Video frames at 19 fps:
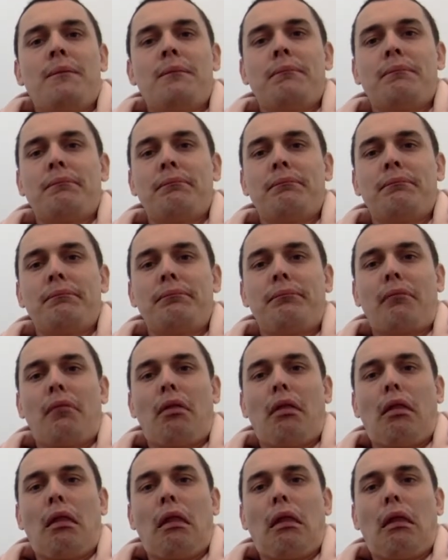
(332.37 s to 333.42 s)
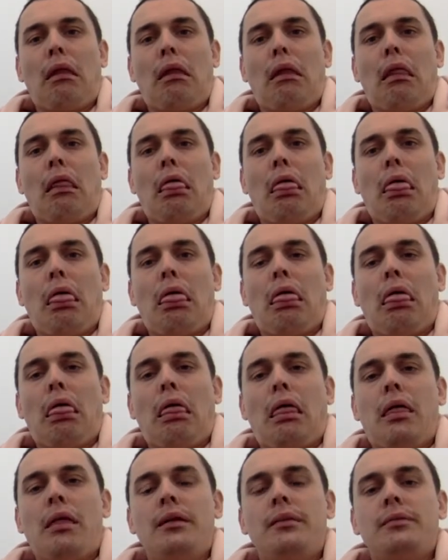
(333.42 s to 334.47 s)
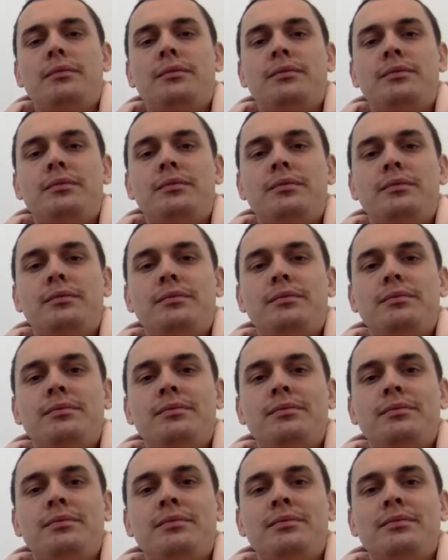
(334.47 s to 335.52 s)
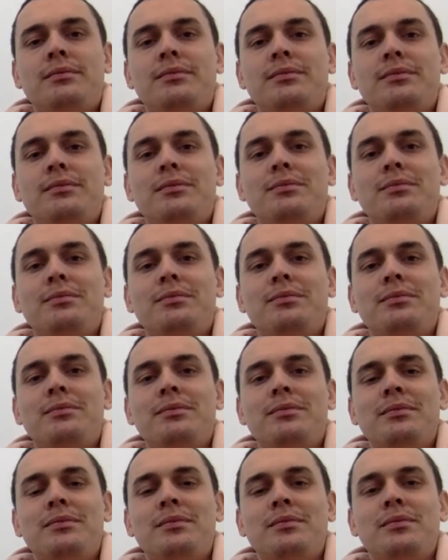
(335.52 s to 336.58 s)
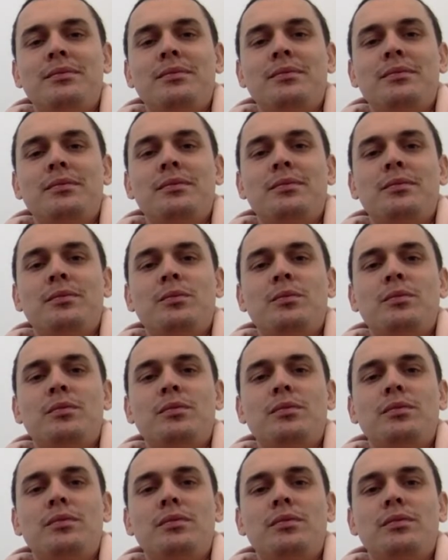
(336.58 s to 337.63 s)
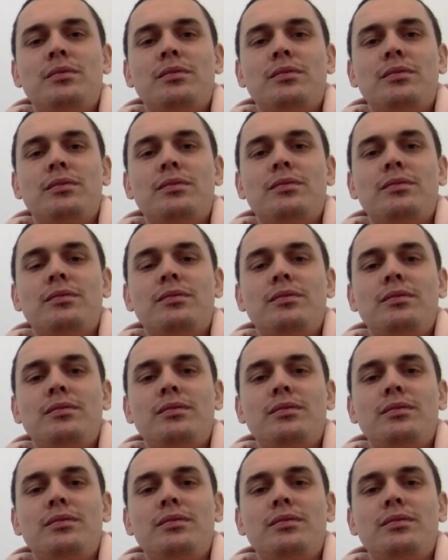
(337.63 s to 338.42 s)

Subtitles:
This person isn't speaking.